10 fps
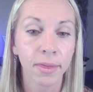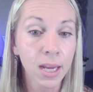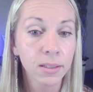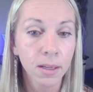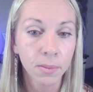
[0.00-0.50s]

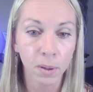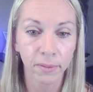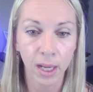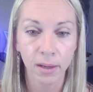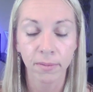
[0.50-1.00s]
They see
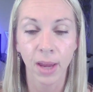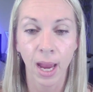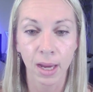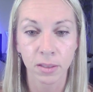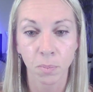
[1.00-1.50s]
preventive
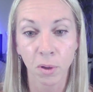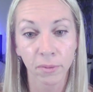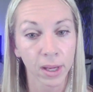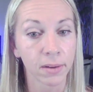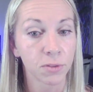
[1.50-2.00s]
as
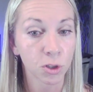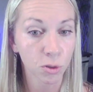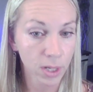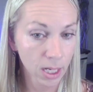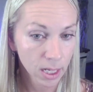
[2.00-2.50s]
preventive
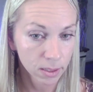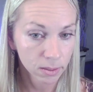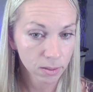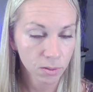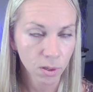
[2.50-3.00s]

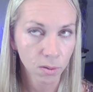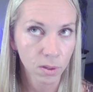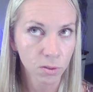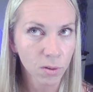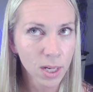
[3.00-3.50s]
screenings. So
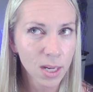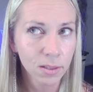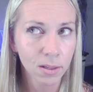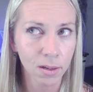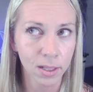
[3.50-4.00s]
the screening
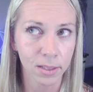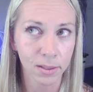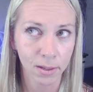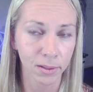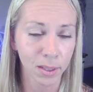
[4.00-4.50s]
is not
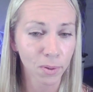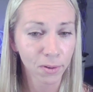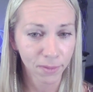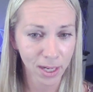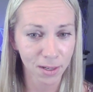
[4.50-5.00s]
necessarily
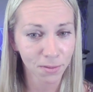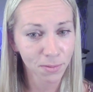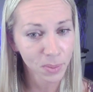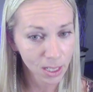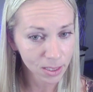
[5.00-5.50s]
preventing you
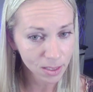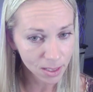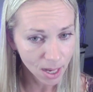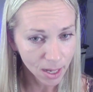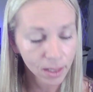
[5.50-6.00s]
from getting
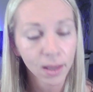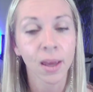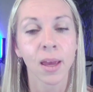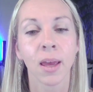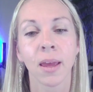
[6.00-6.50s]
sick.
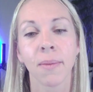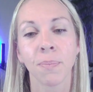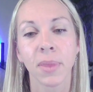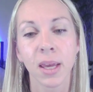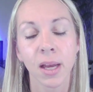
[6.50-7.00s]

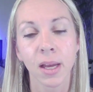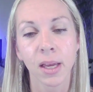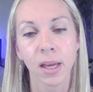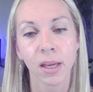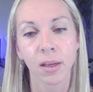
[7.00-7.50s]

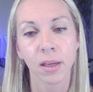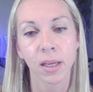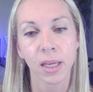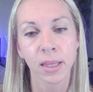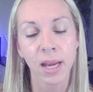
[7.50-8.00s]

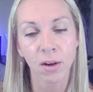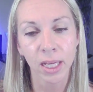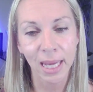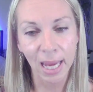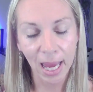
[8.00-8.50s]
They are
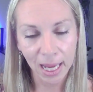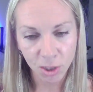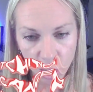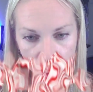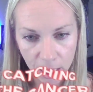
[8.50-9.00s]

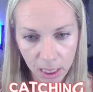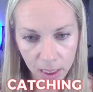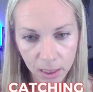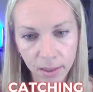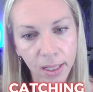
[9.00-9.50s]

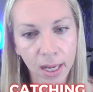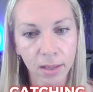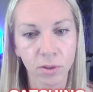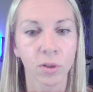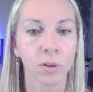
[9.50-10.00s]
catching the
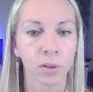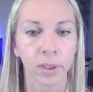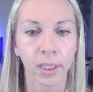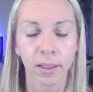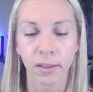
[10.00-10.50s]
cancer
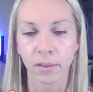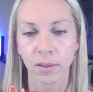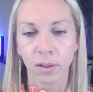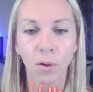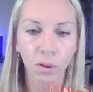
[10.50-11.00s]
early.
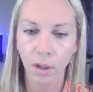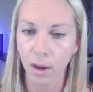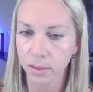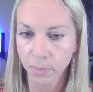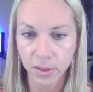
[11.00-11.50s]
It's the
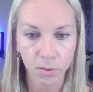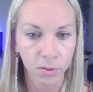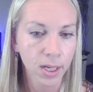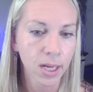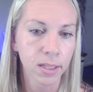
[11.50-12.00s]
colonoscopy
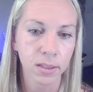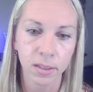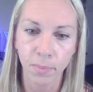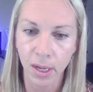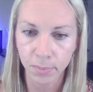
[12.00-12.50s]
screenings,
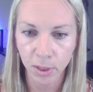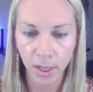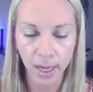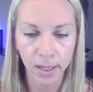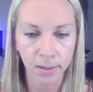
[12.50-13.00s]
it's
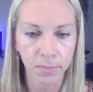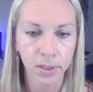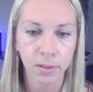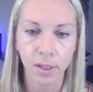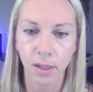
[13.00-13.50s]

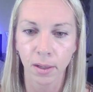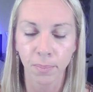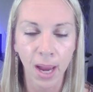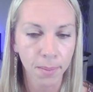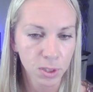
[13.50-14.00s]
mammograms,
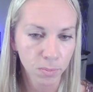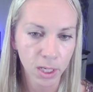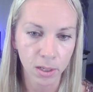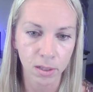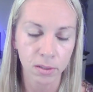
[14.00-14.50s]
pap
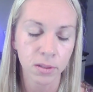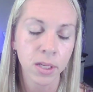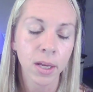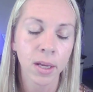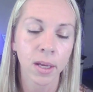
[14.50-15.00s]
smears.